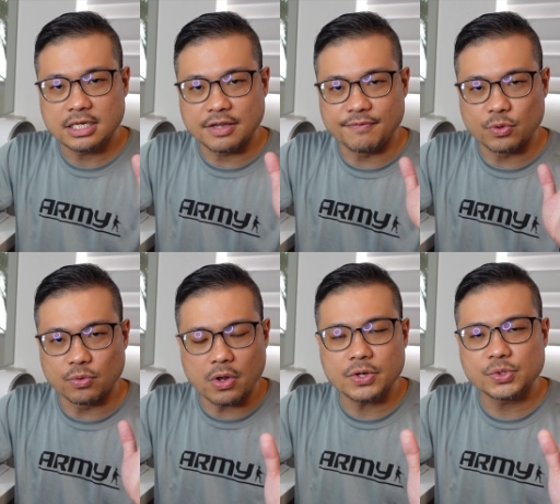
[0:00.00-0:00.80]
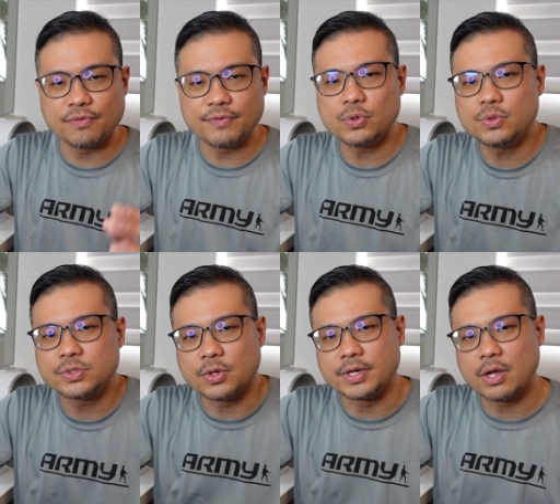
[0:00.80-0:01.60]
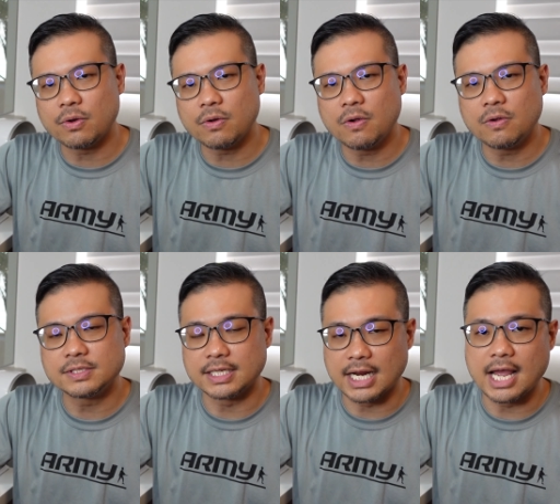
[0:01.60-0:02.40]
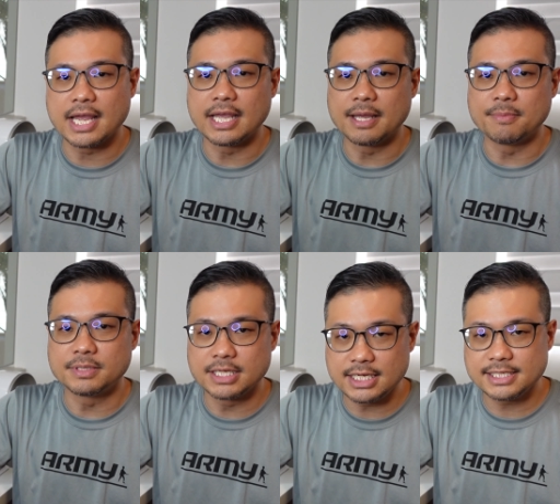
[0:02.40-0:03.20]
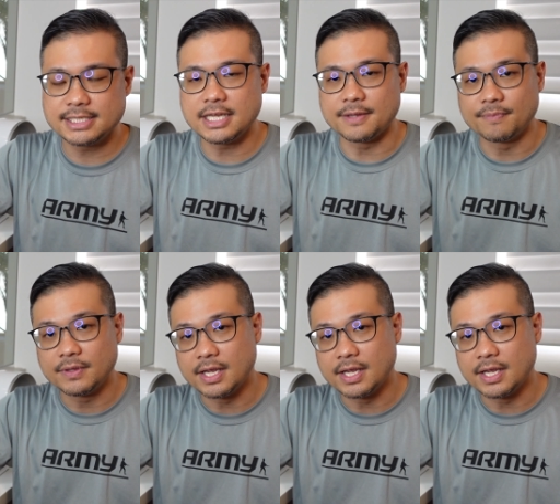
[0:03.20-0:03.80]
give you honest reviews on the alcohols that I am tasting.